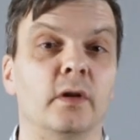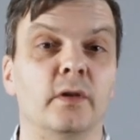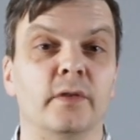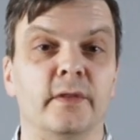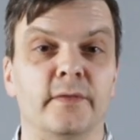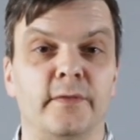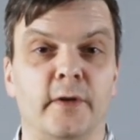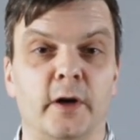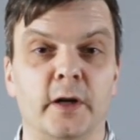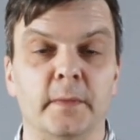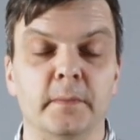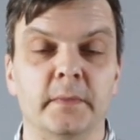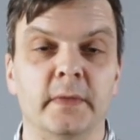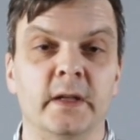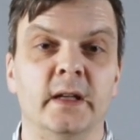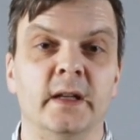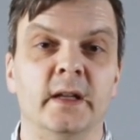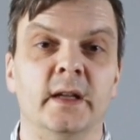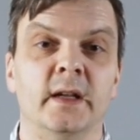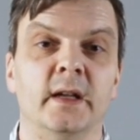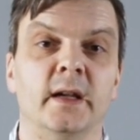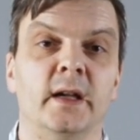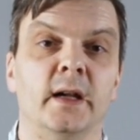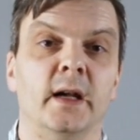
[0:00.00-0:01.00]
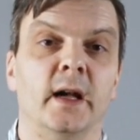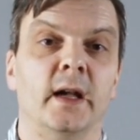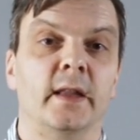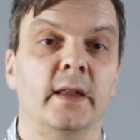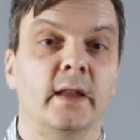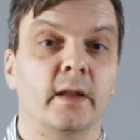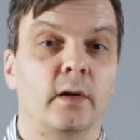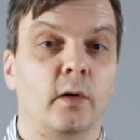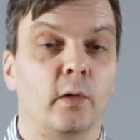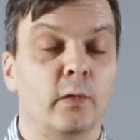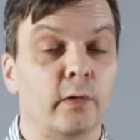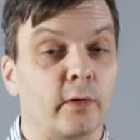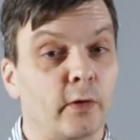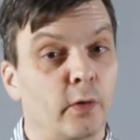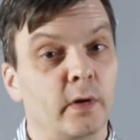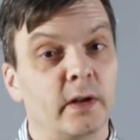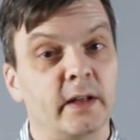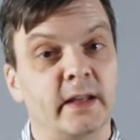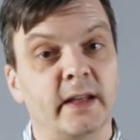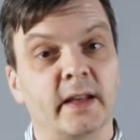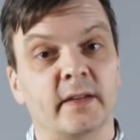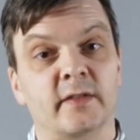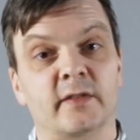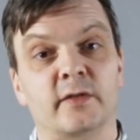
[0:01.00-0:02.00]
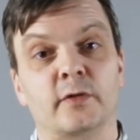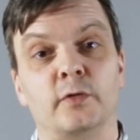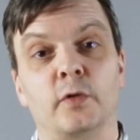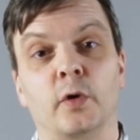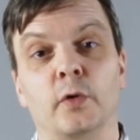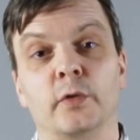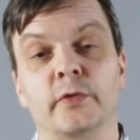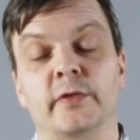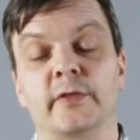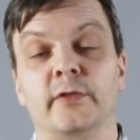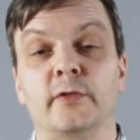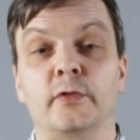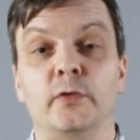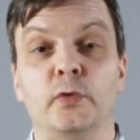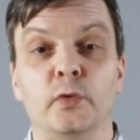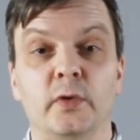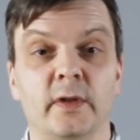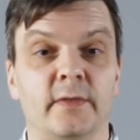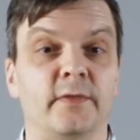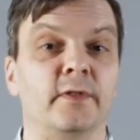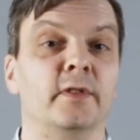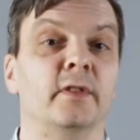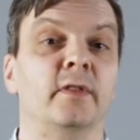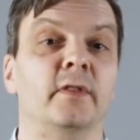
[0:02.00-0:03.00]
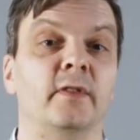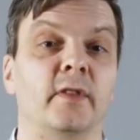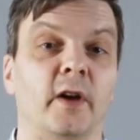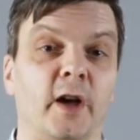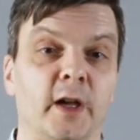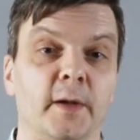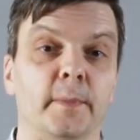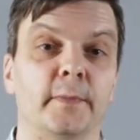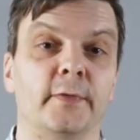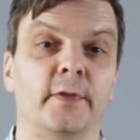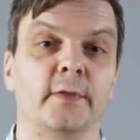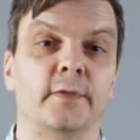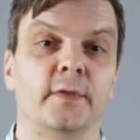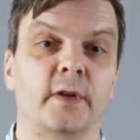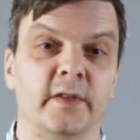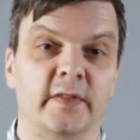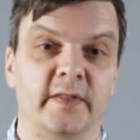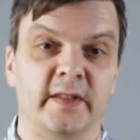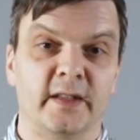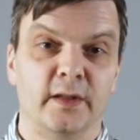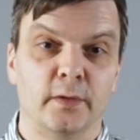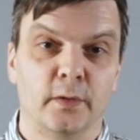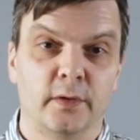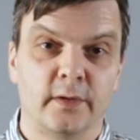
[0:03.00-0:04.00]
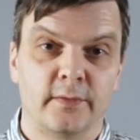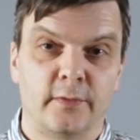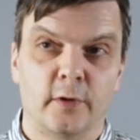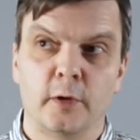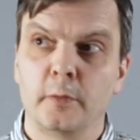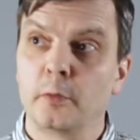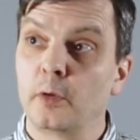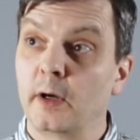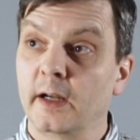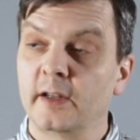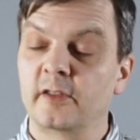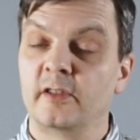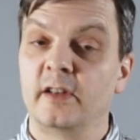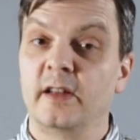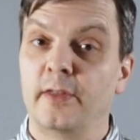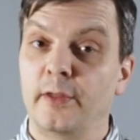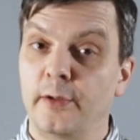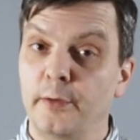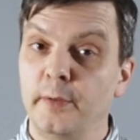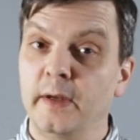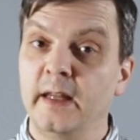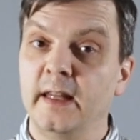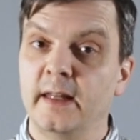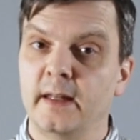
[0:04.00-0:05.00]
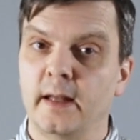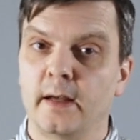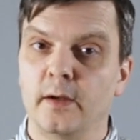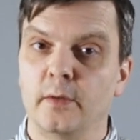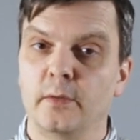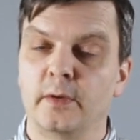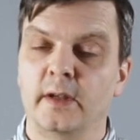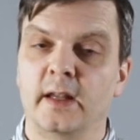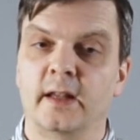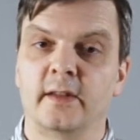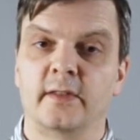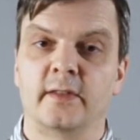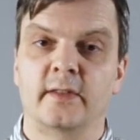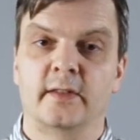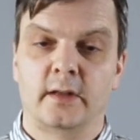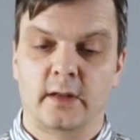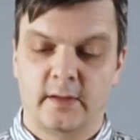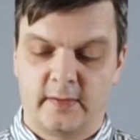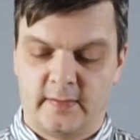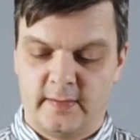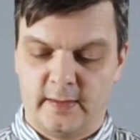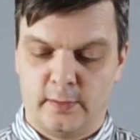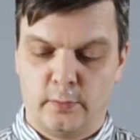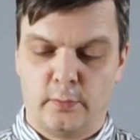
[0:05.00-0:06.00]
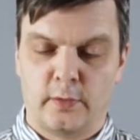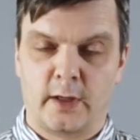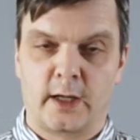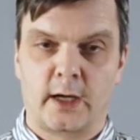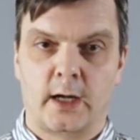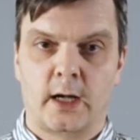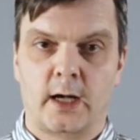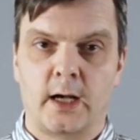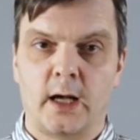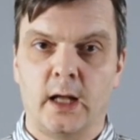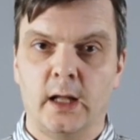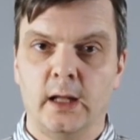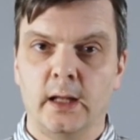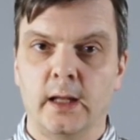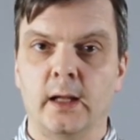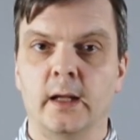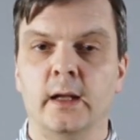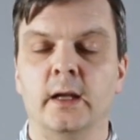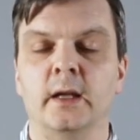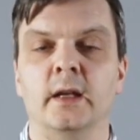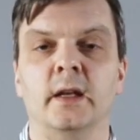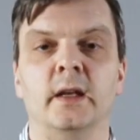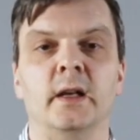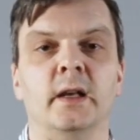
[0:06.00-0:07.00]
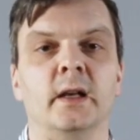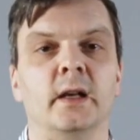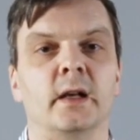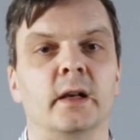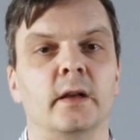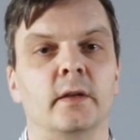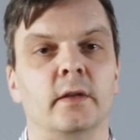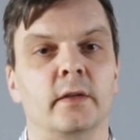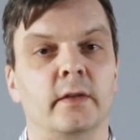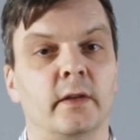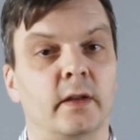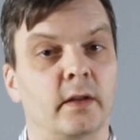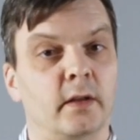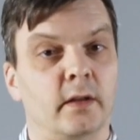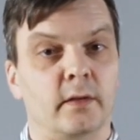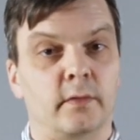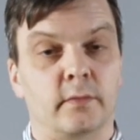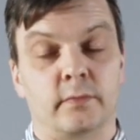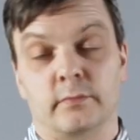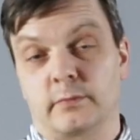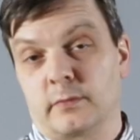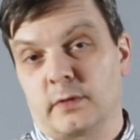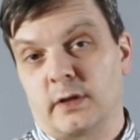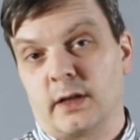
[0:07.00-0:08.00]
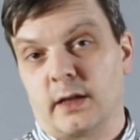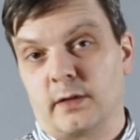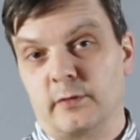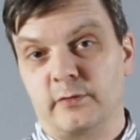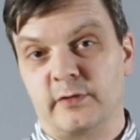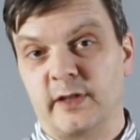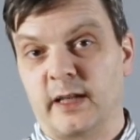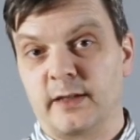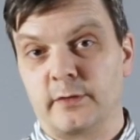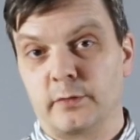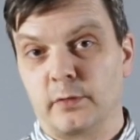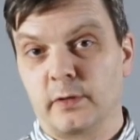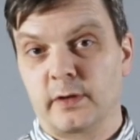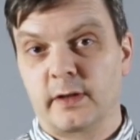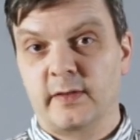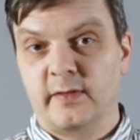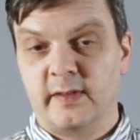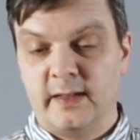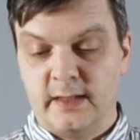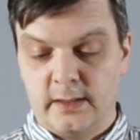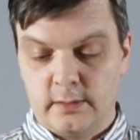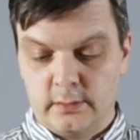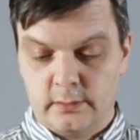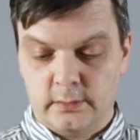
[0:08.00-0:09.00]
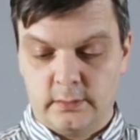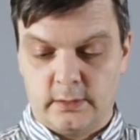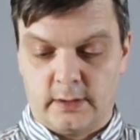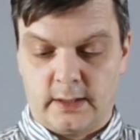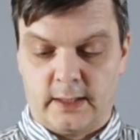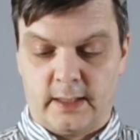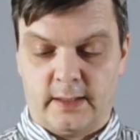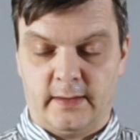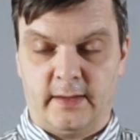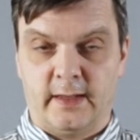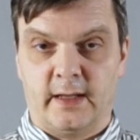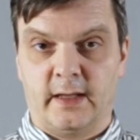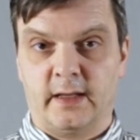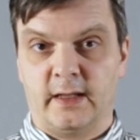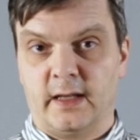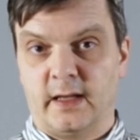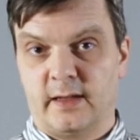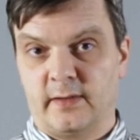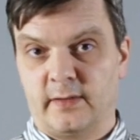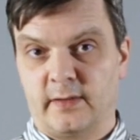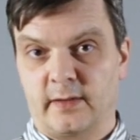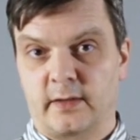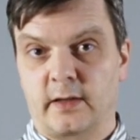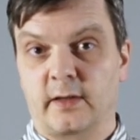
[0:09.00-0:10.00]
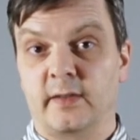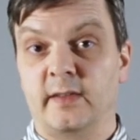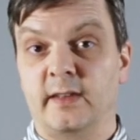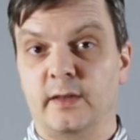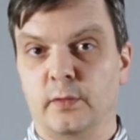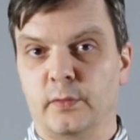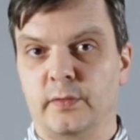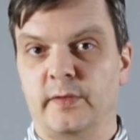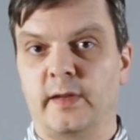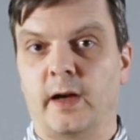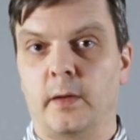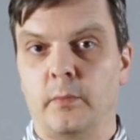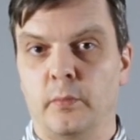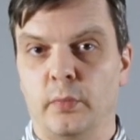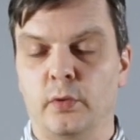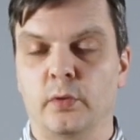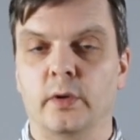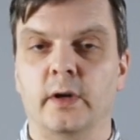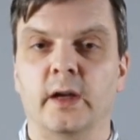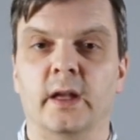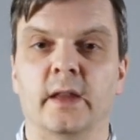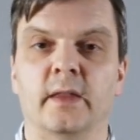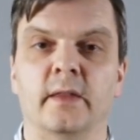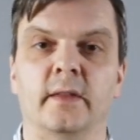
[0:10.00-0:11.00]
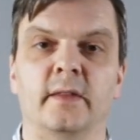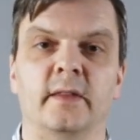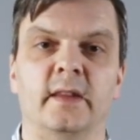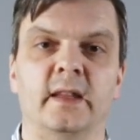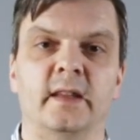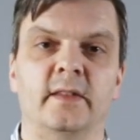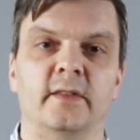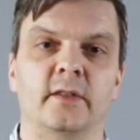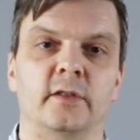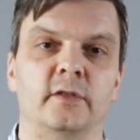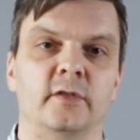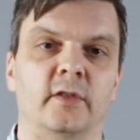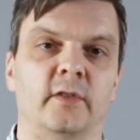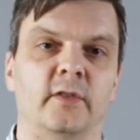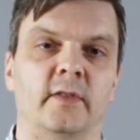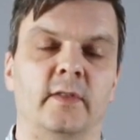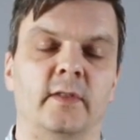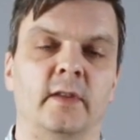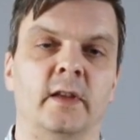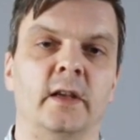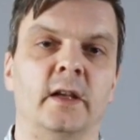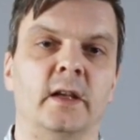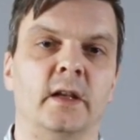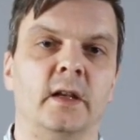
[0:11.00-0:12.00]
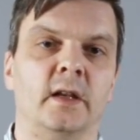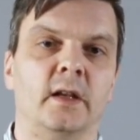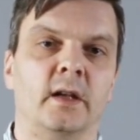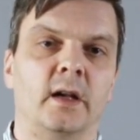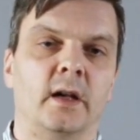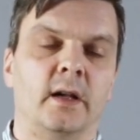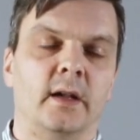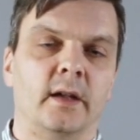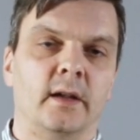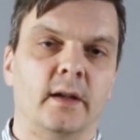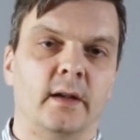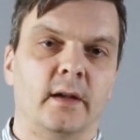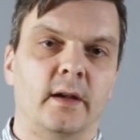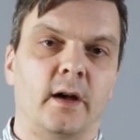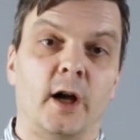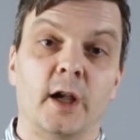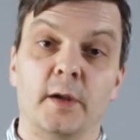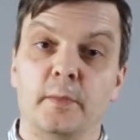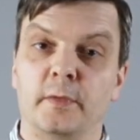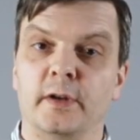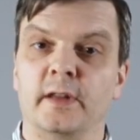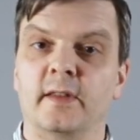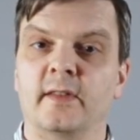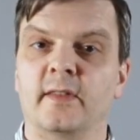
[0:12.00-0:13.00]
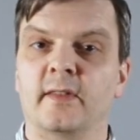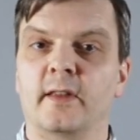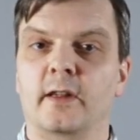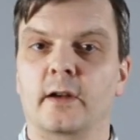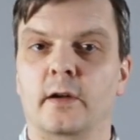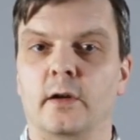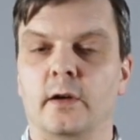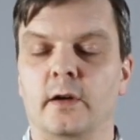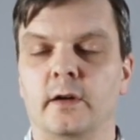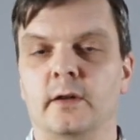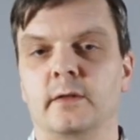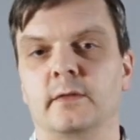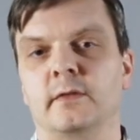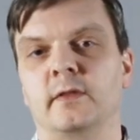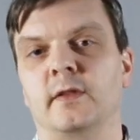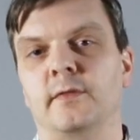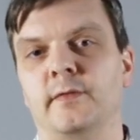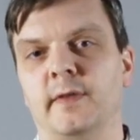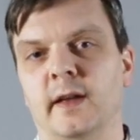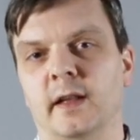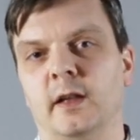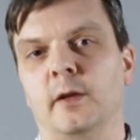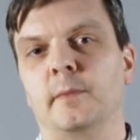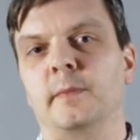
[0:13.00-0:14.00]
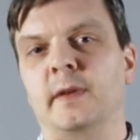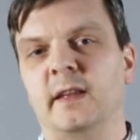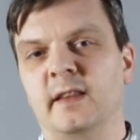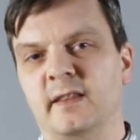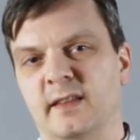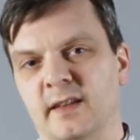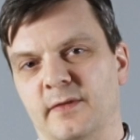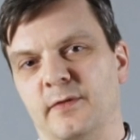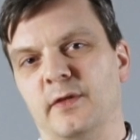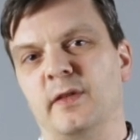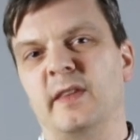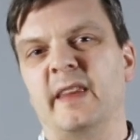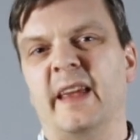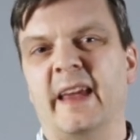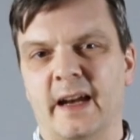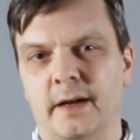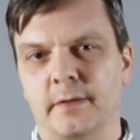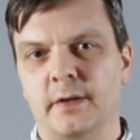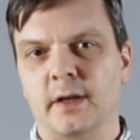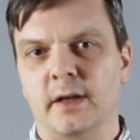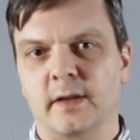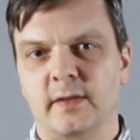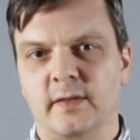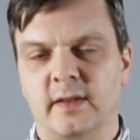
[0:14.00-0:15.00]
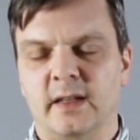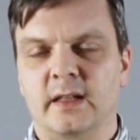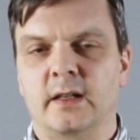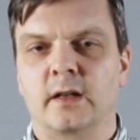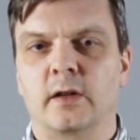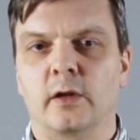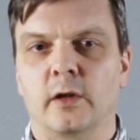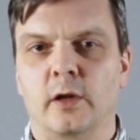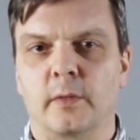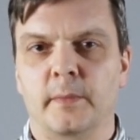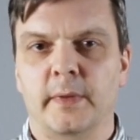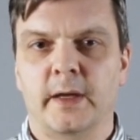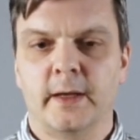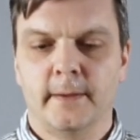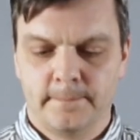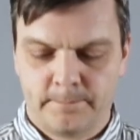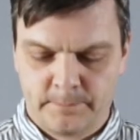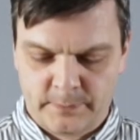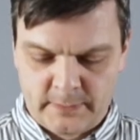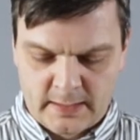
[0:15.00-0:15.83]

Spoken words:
on the farm, and although Elias grows 2 different types of Castillo on the farm, or actually 3 now. He has Castillo Naranjal, the kind of general Castillo, and then he has Castillo Tambo. And these are just hybrids that are developed in different areas in Colombia,